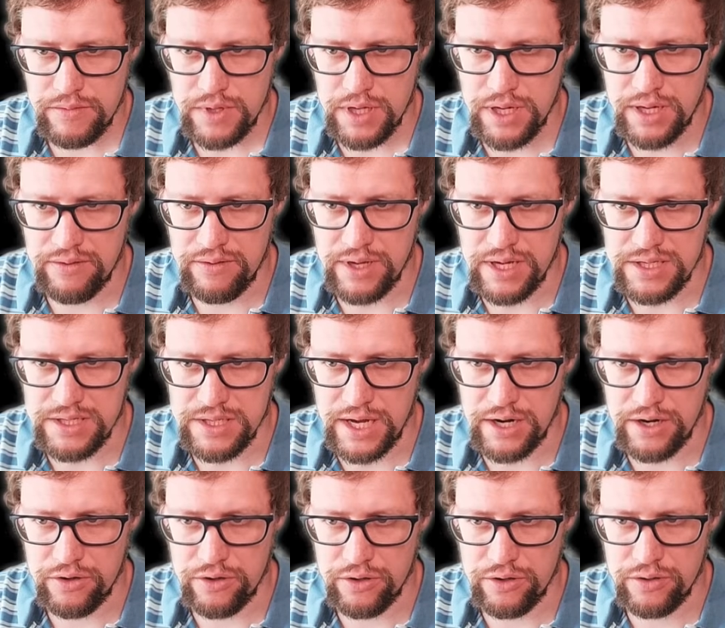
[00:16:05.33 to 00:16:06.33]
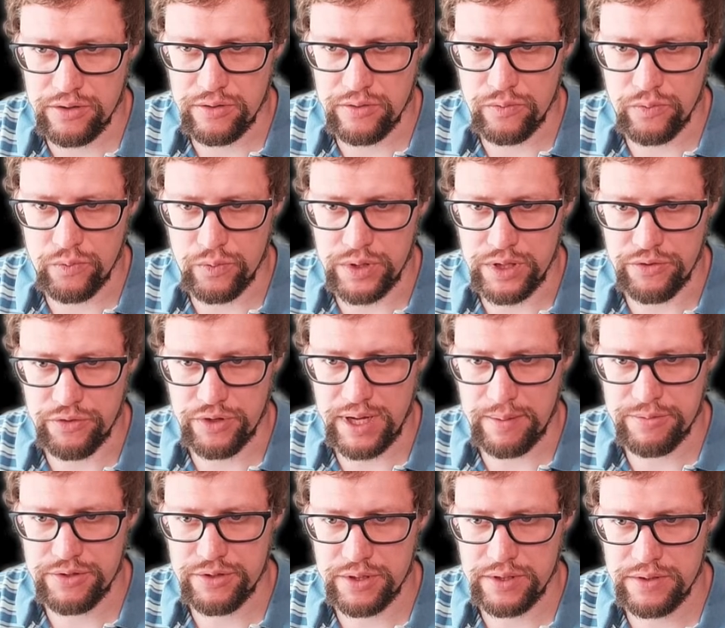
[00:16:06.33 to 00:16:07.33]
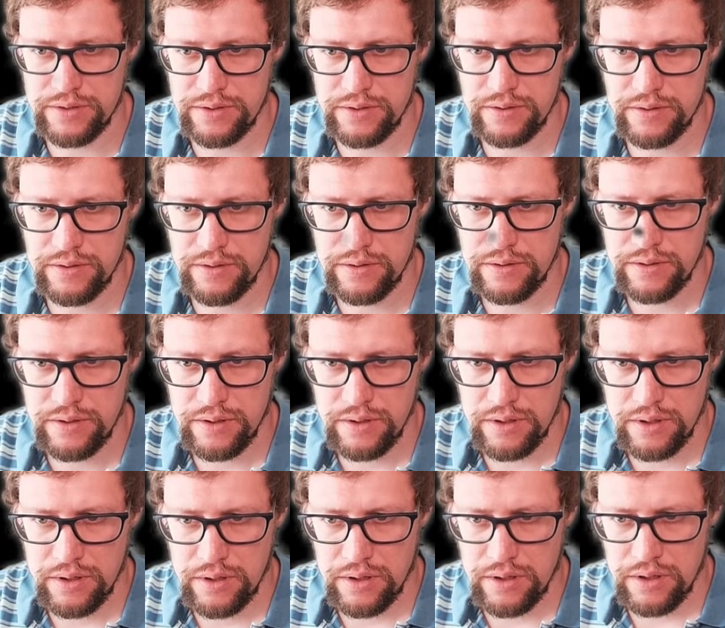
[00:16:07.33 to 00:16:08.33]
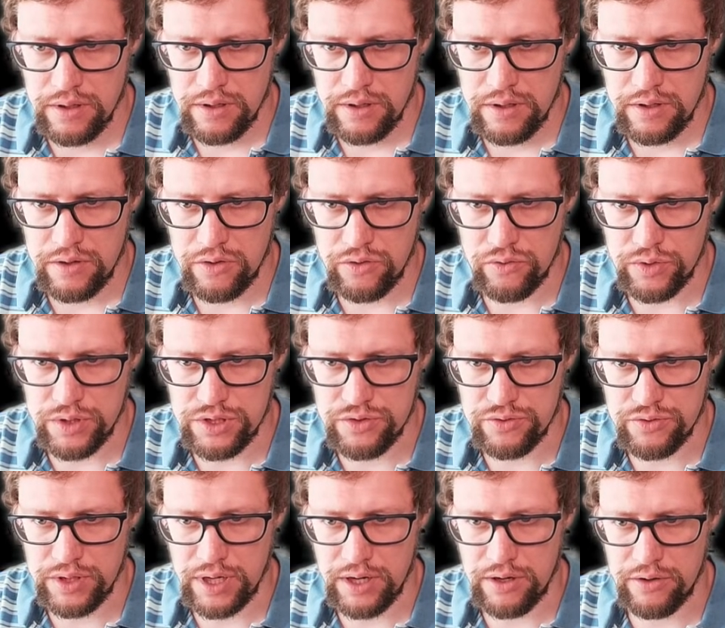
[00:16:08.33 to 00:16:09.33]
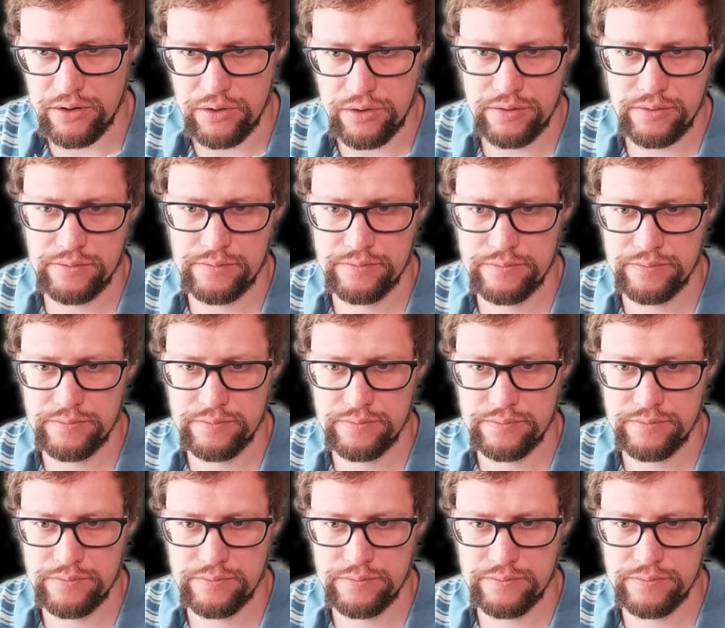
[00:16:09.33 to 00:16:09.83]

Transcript: If there's an error, we need to capture it. Read string error.